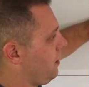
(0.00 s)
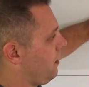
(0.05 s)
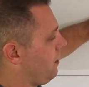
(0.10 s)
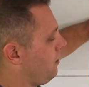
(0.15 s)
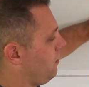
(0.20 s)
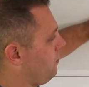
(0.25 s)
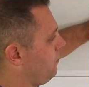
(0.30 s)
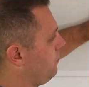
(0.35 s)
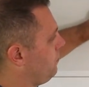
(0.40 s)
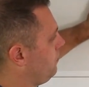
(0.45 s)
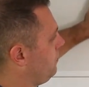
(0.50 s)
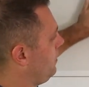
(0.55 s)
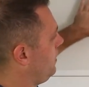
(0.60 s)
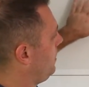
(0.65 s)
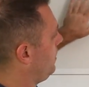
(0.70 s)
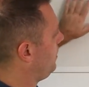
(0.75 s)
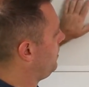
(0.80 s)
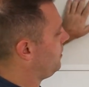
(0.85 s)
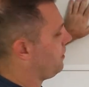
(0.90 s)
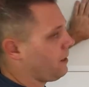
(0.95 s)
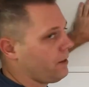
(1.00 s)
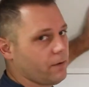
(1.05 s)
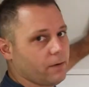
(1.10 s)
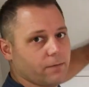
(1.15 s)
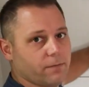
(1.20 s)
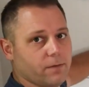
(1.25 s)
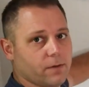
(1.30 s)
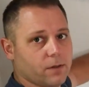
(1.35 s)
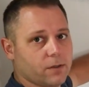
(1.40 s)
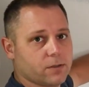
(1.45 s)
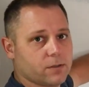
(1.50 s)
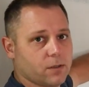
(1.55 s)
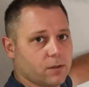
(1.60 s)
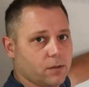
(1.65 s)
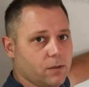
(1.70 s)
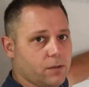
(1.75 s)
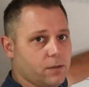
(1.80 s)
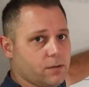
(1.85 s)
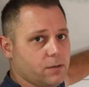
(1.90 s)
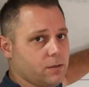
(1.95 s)
how it feels and
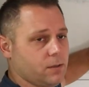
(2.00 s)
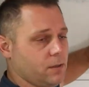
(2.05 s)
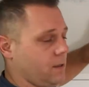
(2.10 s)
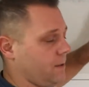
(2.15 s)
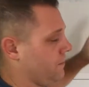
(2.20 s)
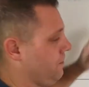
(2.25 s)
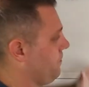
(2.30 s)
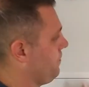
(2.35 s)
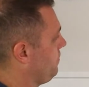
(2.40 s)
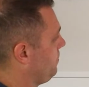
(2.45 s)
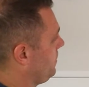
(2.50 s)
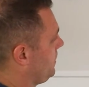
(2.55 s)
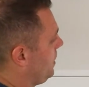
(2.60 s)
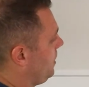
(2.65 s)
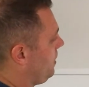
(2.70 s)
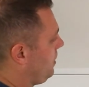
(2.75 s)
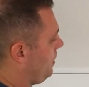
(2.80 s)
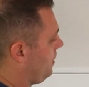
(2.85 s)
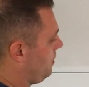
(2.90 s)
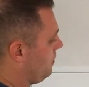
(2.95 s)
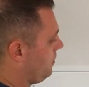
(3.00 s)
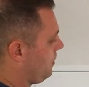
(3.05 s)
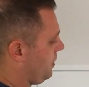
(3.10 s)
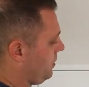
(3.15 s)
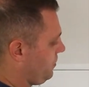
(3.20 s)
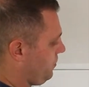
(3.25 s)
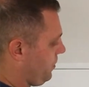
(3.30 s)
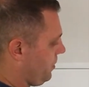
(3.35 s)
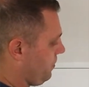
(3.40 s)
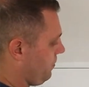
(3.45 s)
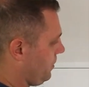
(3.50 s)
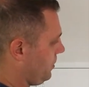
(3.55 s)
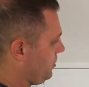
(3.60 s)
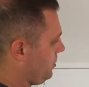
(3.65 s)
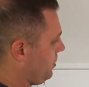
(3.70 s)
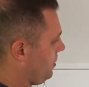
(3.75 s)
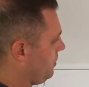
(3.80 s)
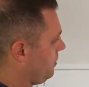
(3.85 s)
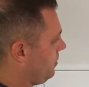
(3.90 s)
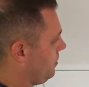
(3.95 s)
looks. And that's pretty much
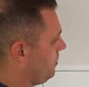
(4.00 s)
it.